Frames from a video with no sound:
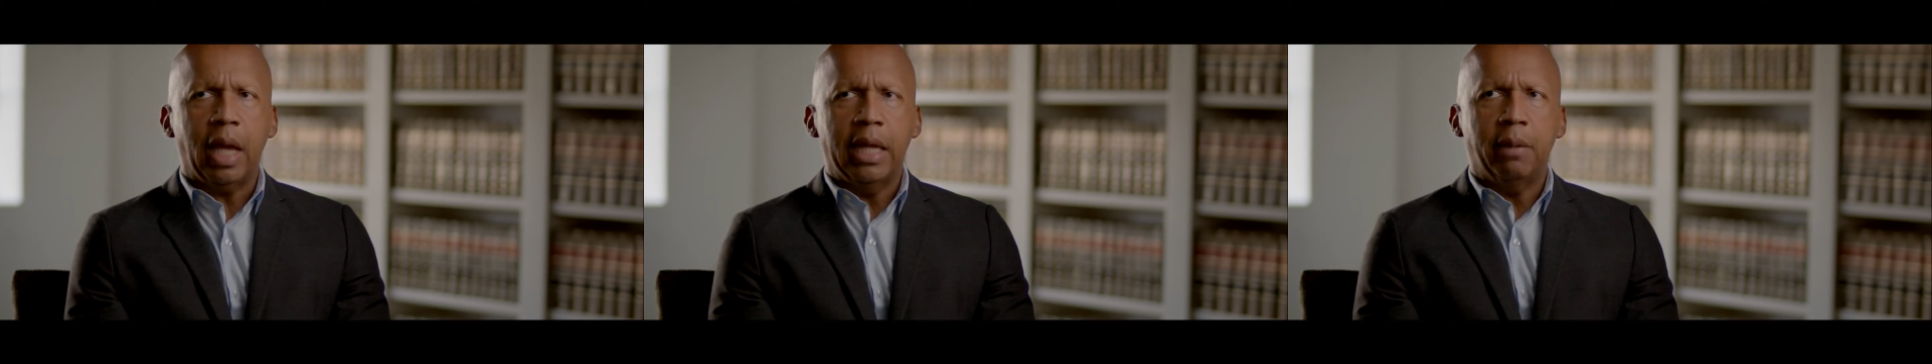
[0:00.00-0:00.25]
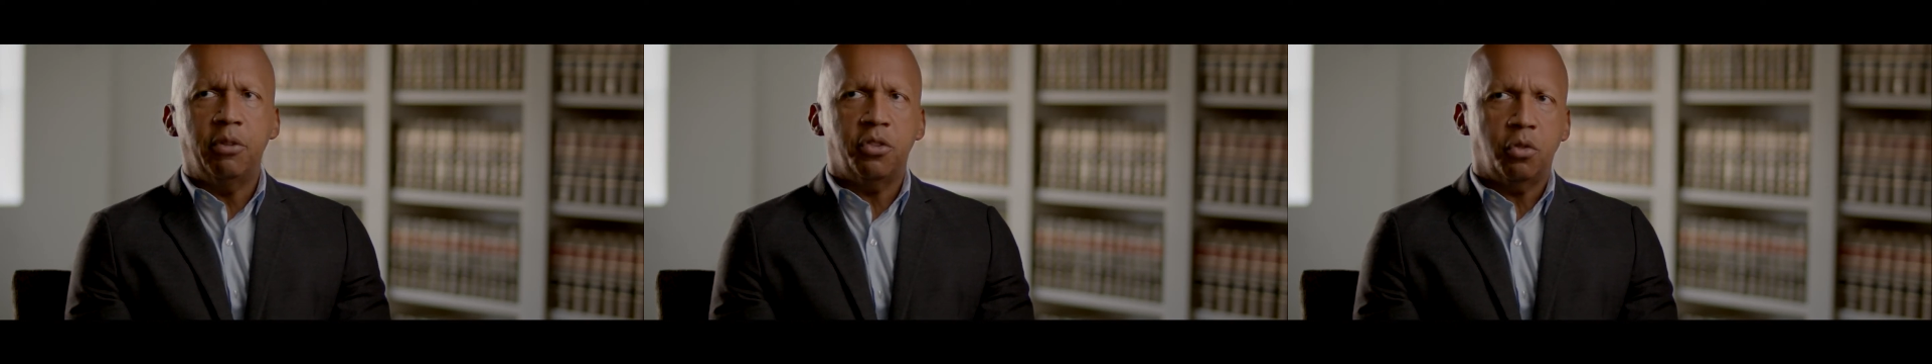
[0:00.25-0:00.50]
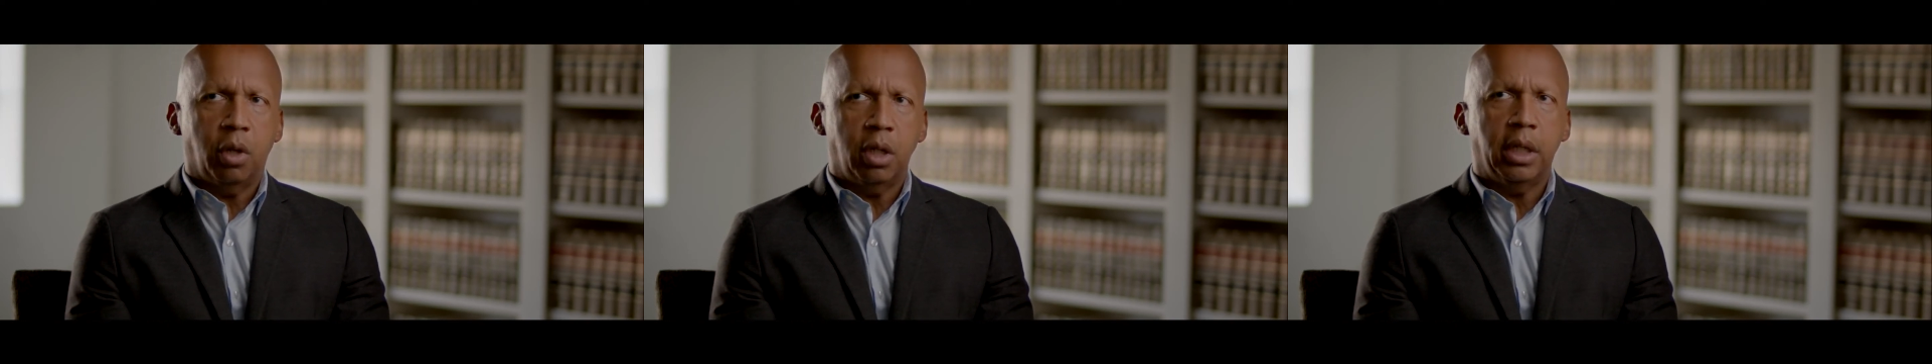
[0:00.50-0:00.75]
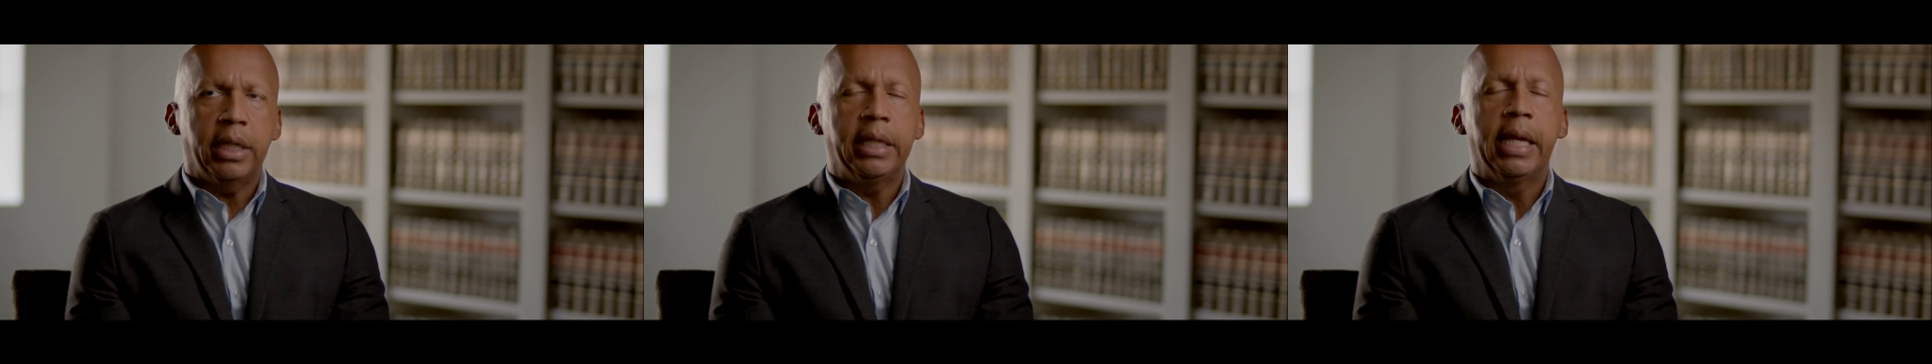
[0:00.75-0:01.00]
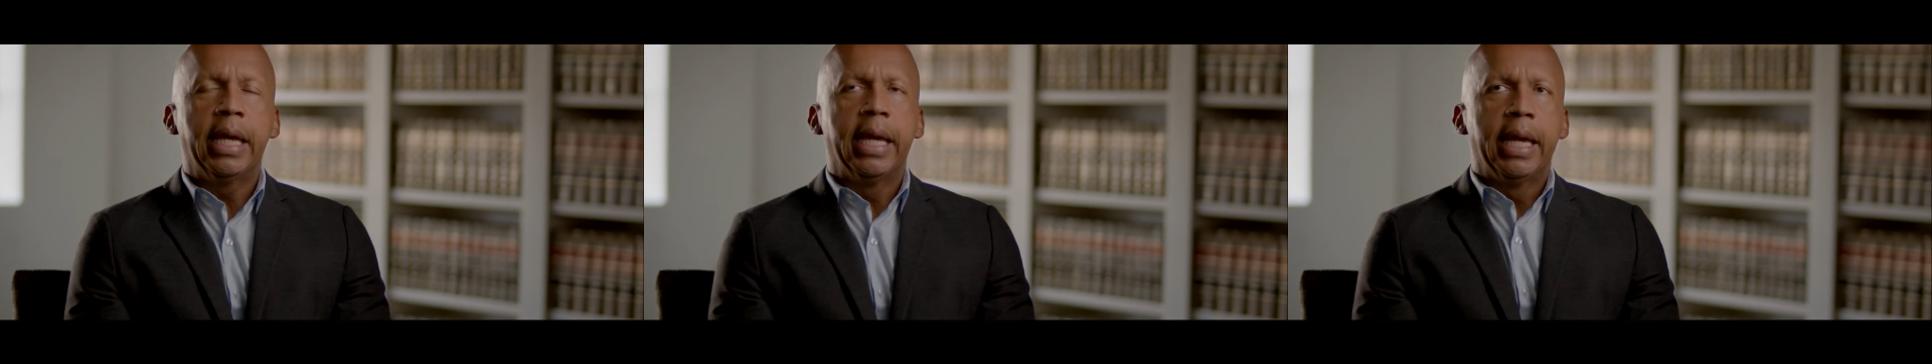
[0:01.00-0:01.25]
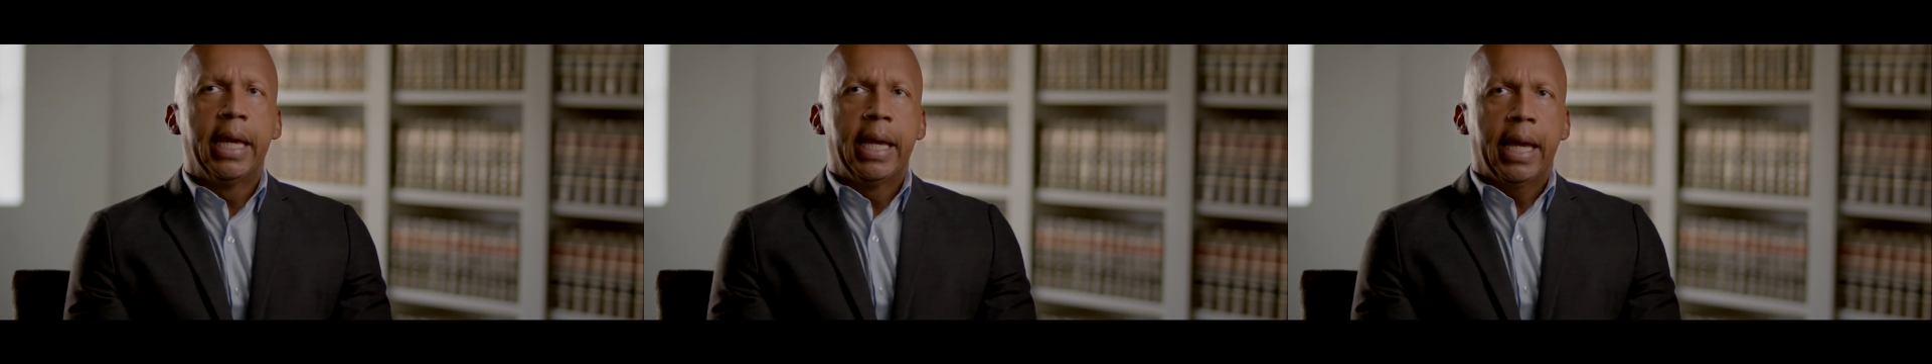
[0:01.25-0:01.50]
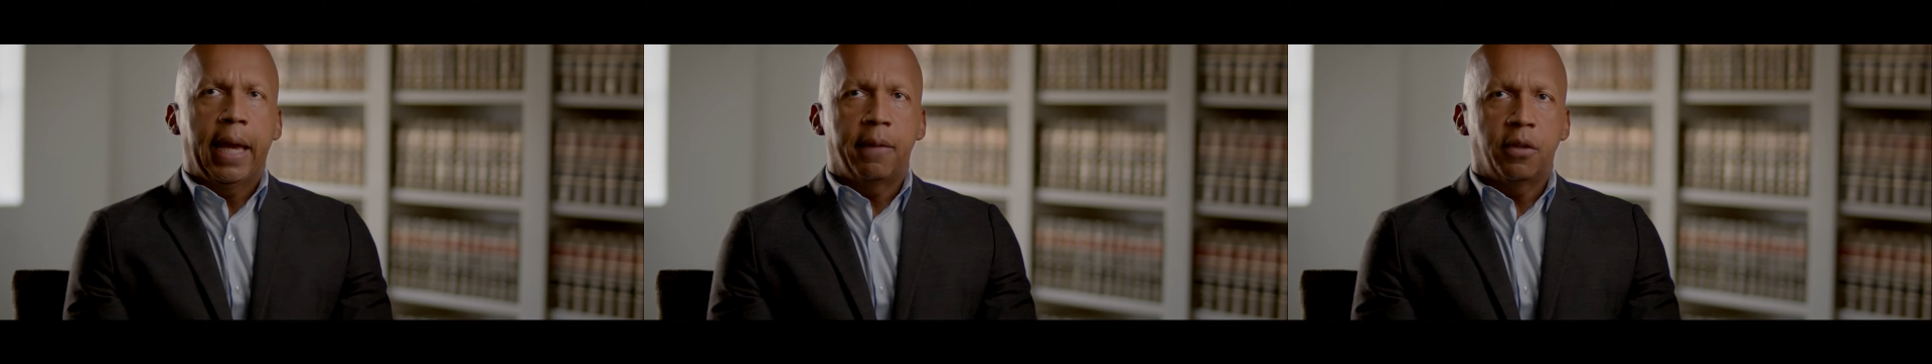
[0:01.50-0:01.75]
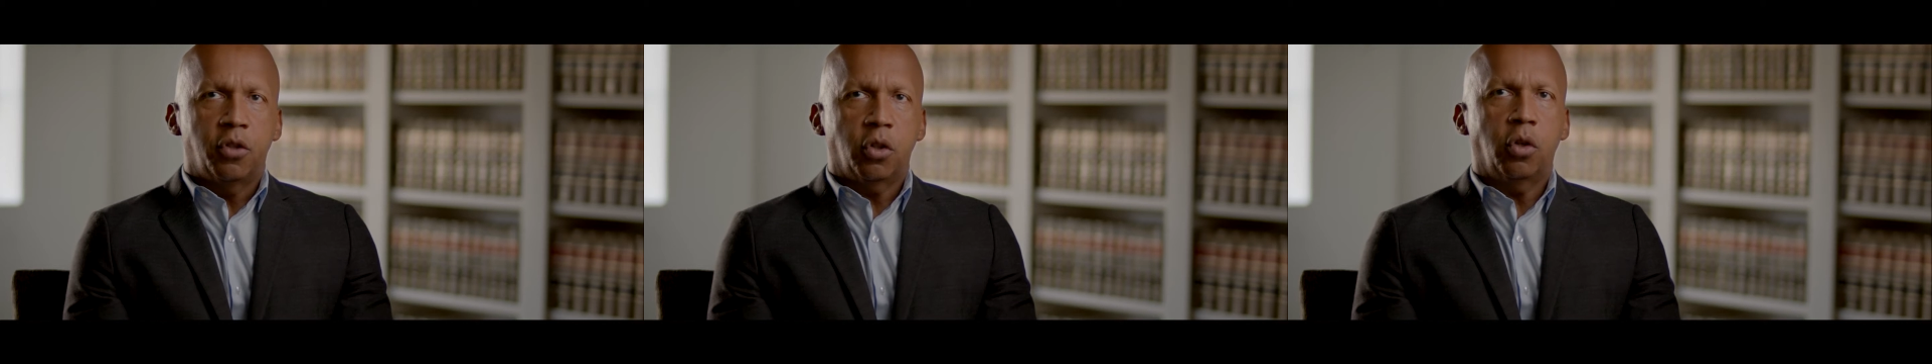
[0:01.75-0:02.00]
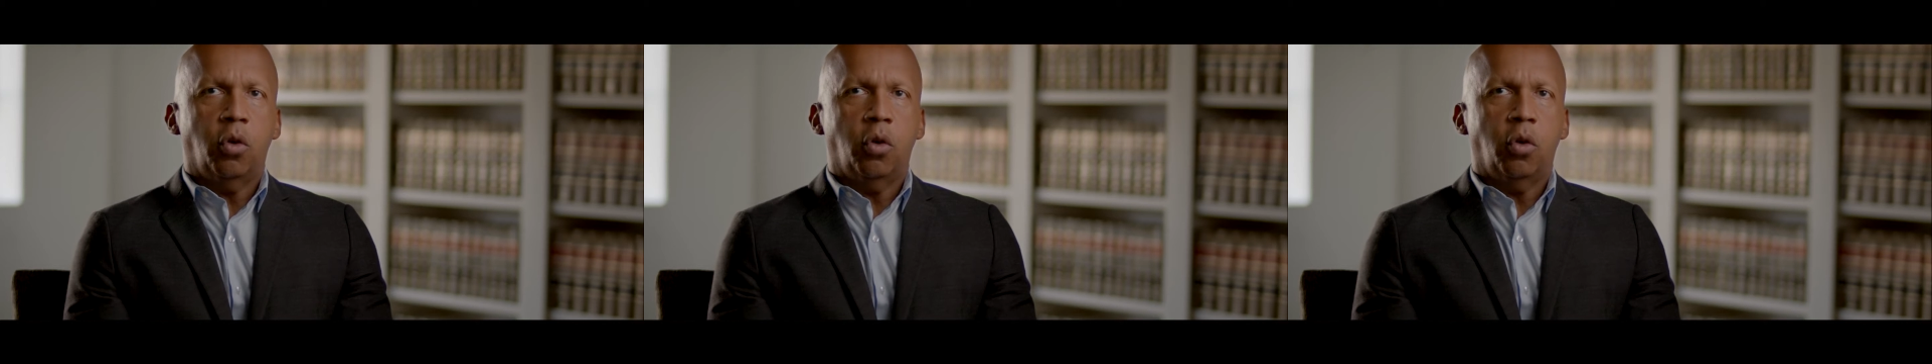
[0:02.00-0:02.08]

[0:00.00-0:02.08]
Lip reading: And I was struggling, and then took